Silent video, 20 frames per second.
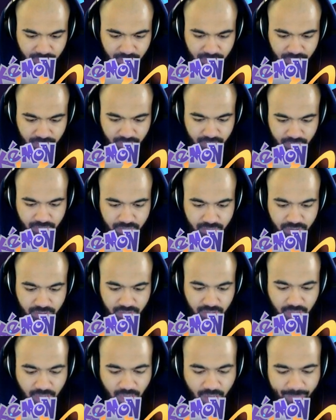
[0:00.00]
Hmm.
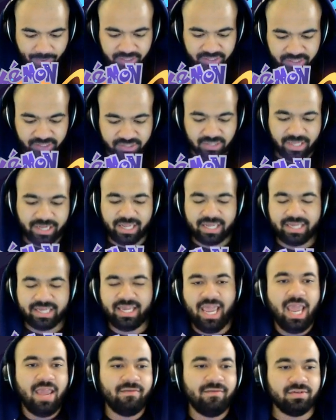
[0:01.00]
I bet you it's on like a
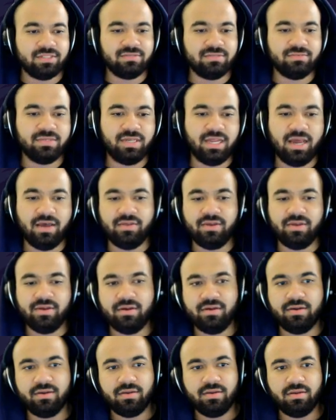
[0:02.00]
cave or something down
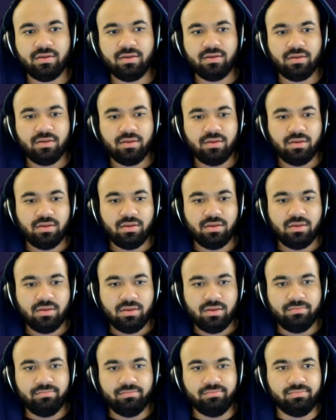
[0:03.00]
there.
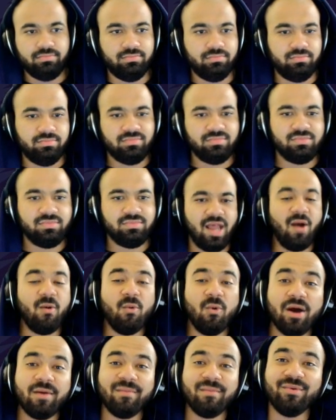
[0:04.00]
Mm, I
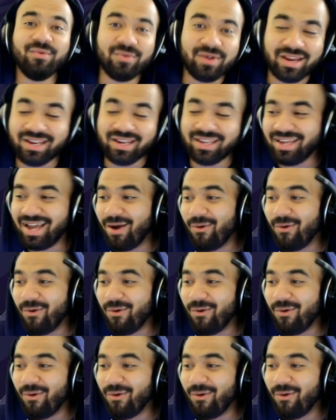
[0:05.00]
want Mareanie.